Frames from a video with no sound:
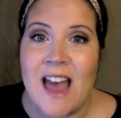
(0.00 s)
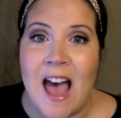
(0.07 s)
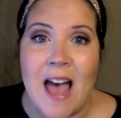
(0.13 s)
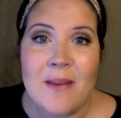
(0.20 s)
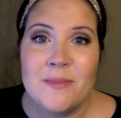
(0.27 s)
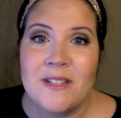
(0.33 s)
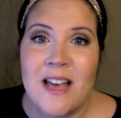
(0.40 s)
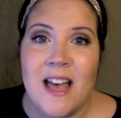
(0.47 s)

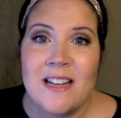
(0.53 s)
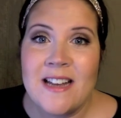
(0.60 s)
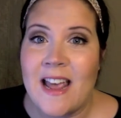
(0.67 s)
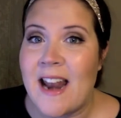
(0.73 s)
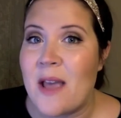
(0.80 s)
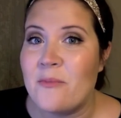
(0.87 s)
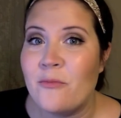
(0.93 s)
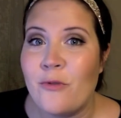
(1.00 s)
I'm done
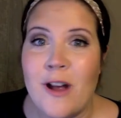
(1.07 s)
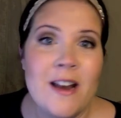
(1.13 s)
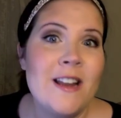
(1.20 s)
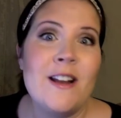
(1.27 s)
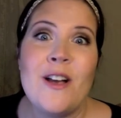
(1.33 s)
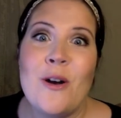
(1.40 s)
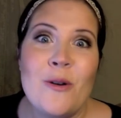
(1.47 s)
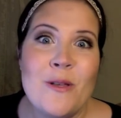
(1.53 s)
and I'm ready
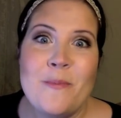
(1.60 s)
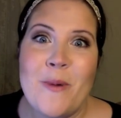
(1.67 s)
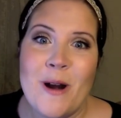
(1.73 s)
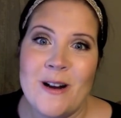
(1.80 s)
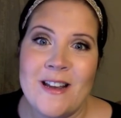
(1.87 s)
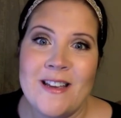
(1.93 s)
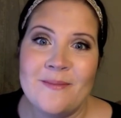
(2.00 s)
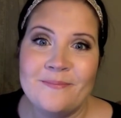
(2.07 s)
to go to the
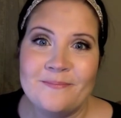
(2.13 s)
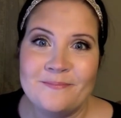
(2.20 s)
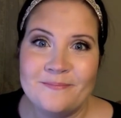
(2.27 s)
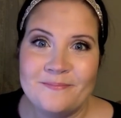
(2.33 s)
party.